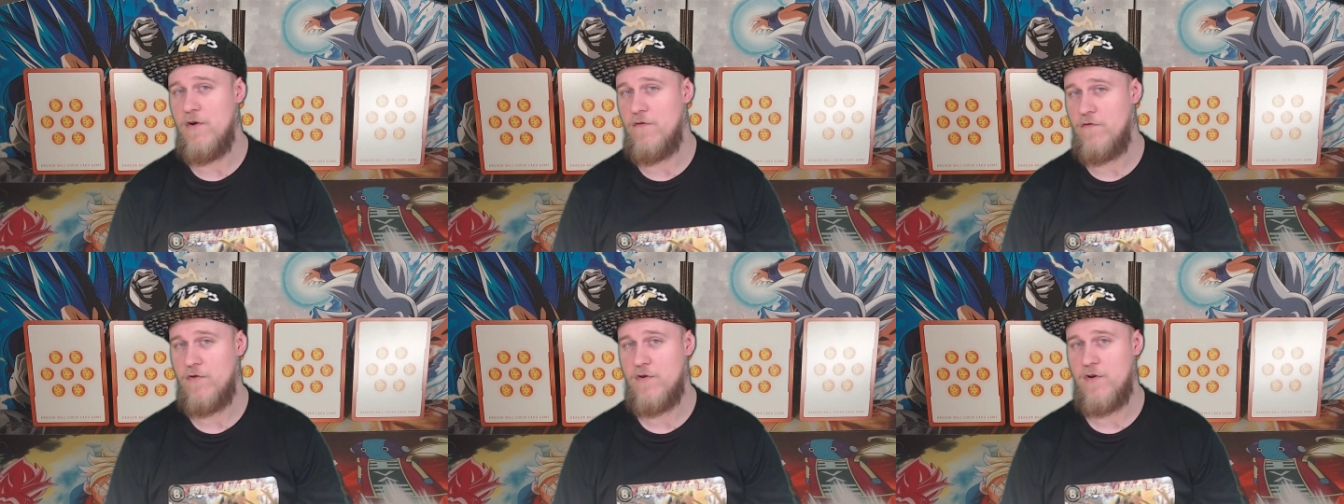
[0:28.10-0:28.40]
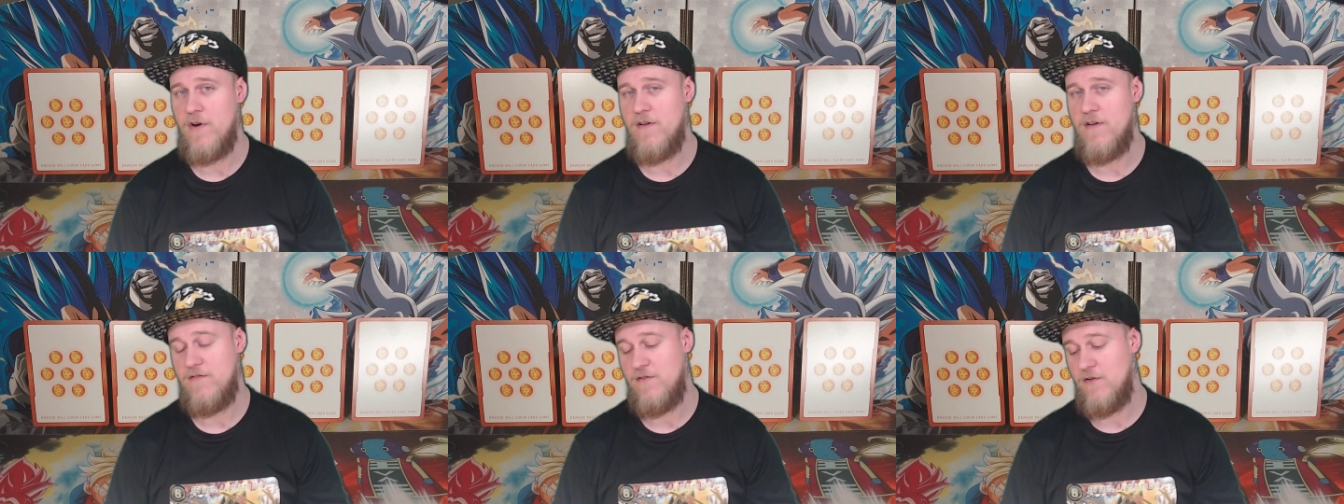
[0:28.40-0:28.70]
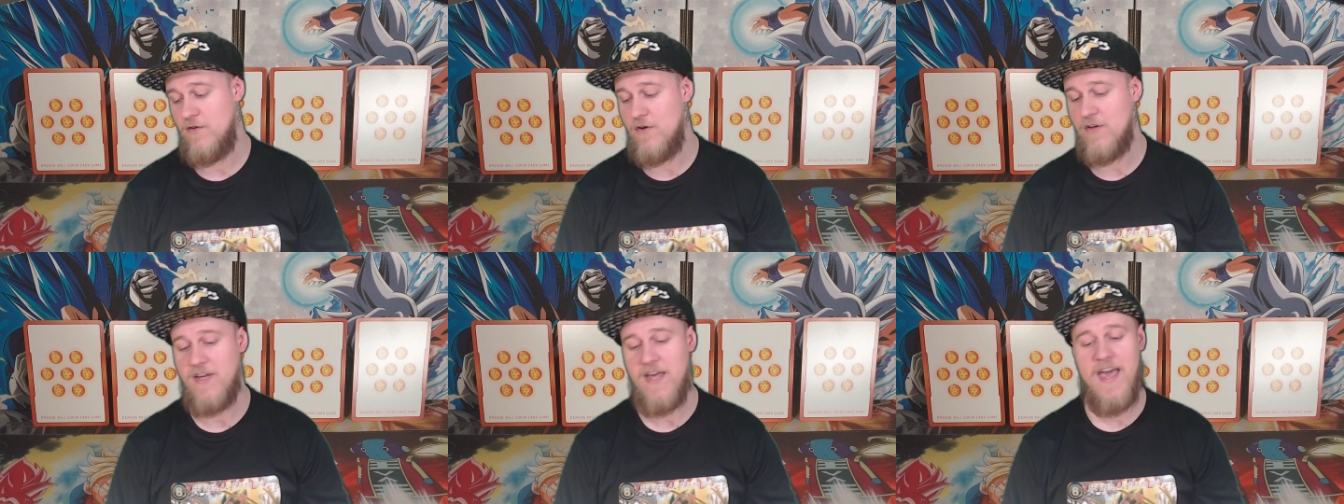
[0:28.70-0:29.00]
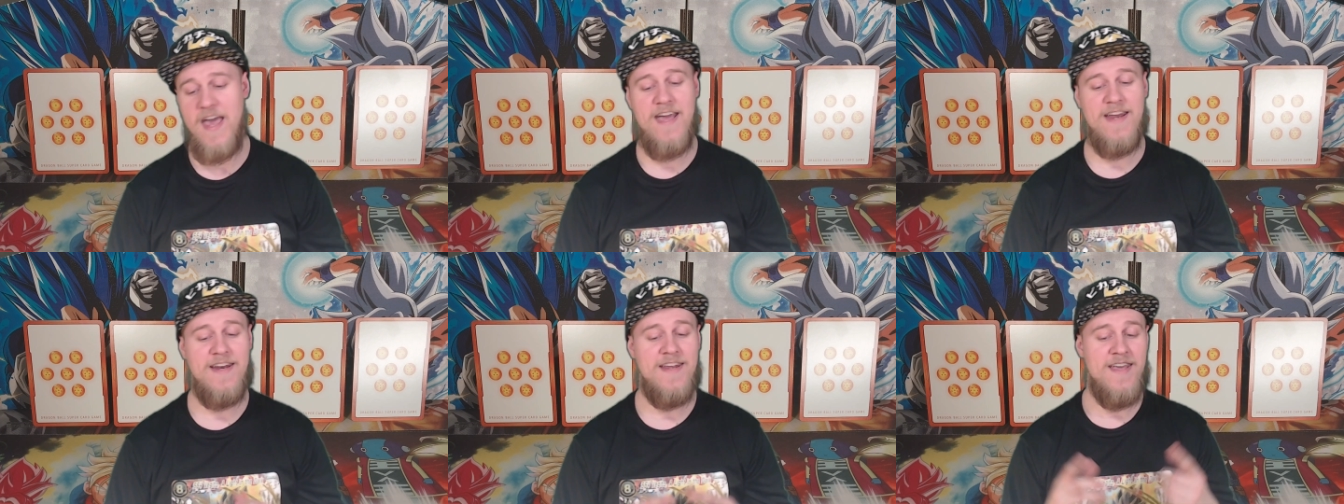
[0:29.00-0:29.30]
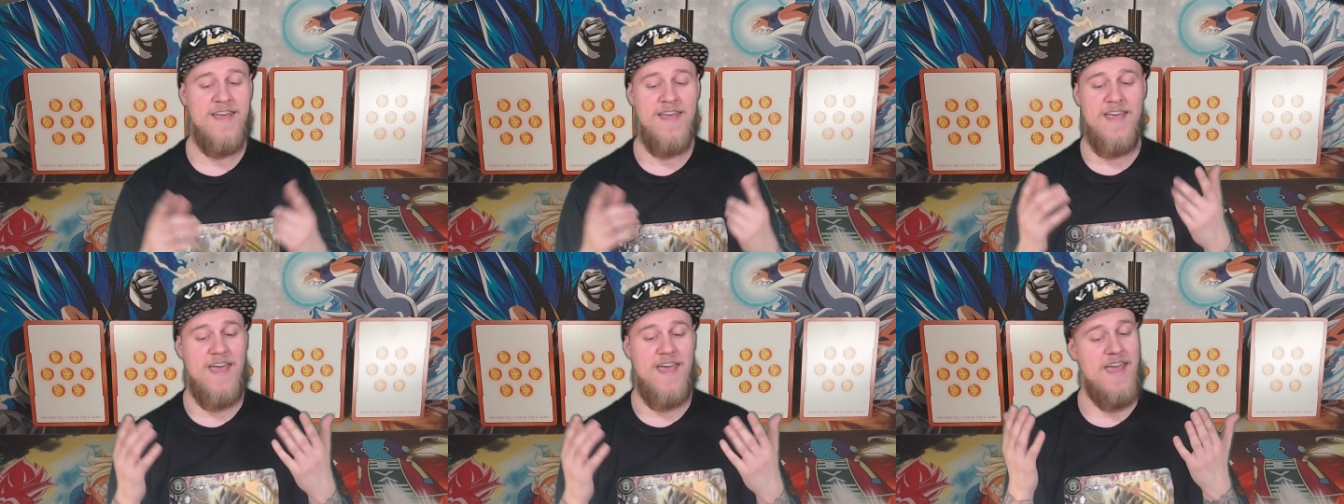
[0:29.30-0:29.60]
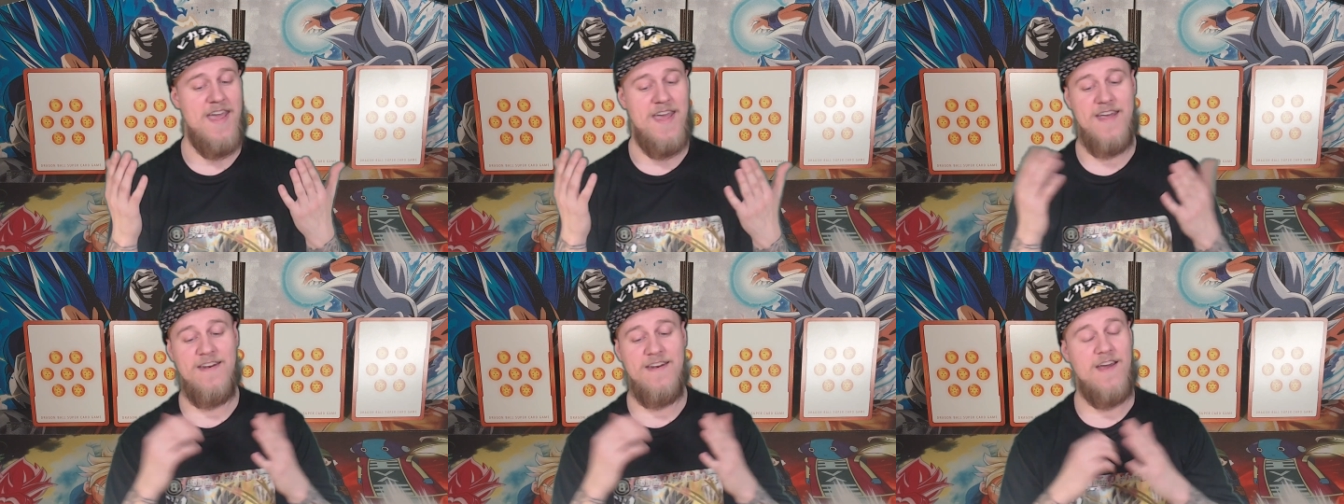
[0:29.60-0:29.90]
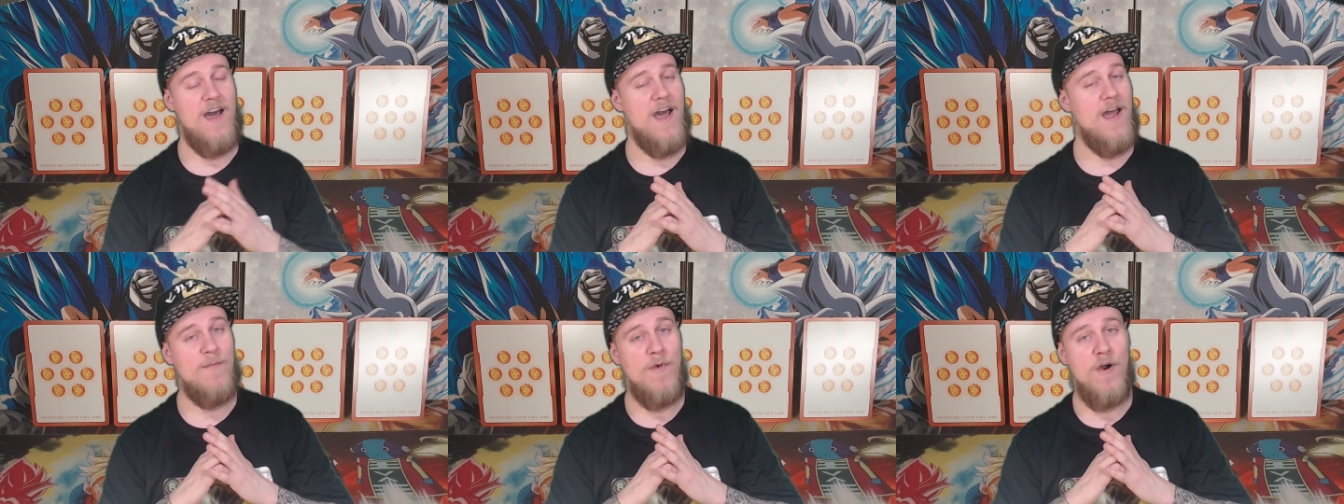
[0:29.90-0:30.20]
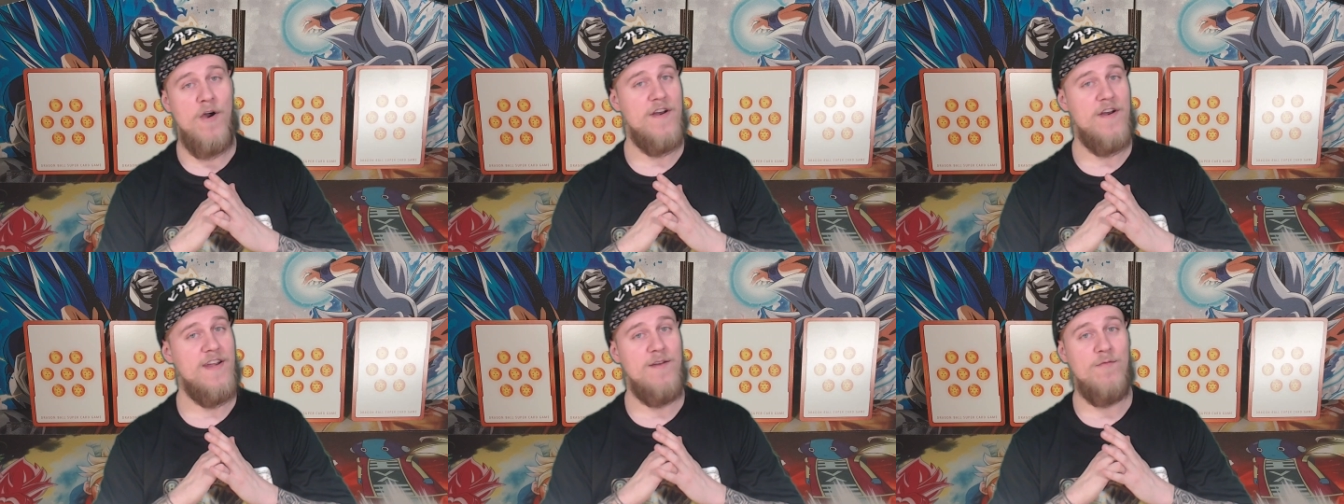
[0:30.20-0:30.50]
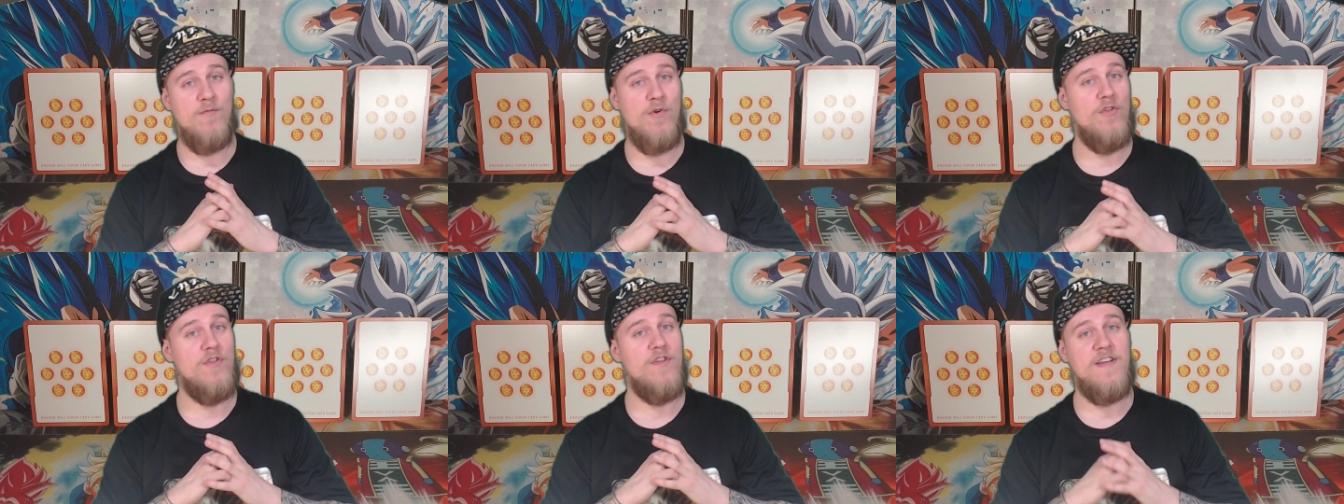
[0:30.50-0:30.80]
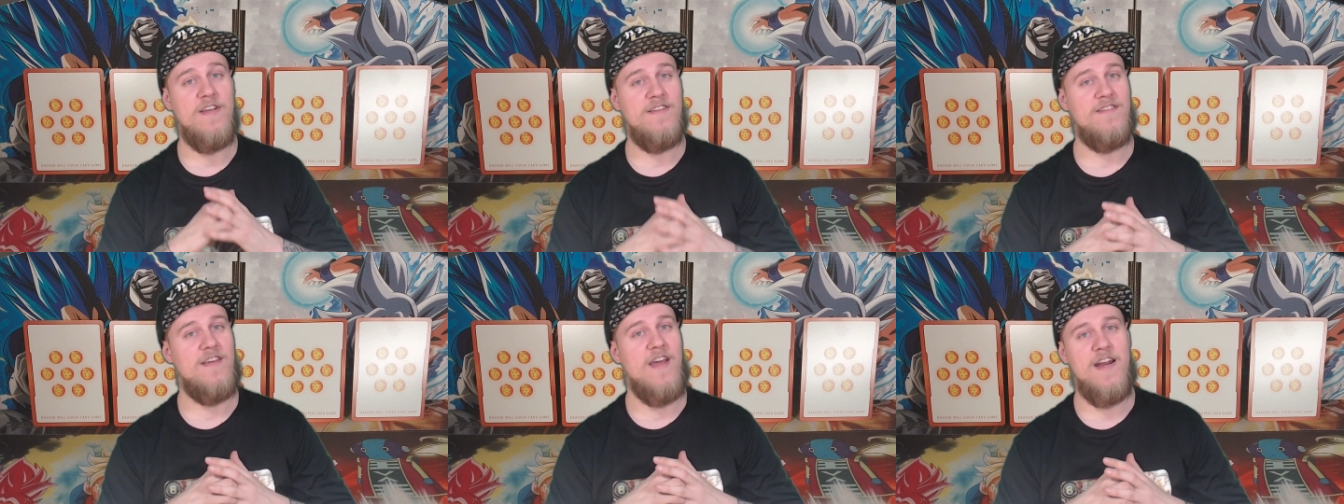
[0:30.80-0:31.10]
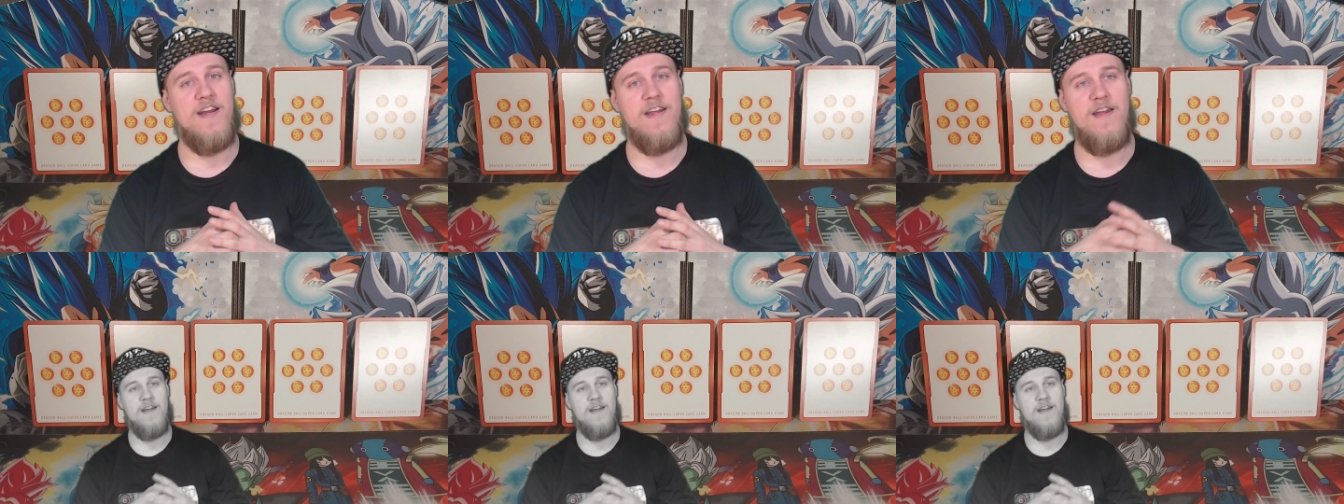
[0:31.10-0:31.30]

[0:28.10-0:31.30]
for us to look at. And I'm already really excited.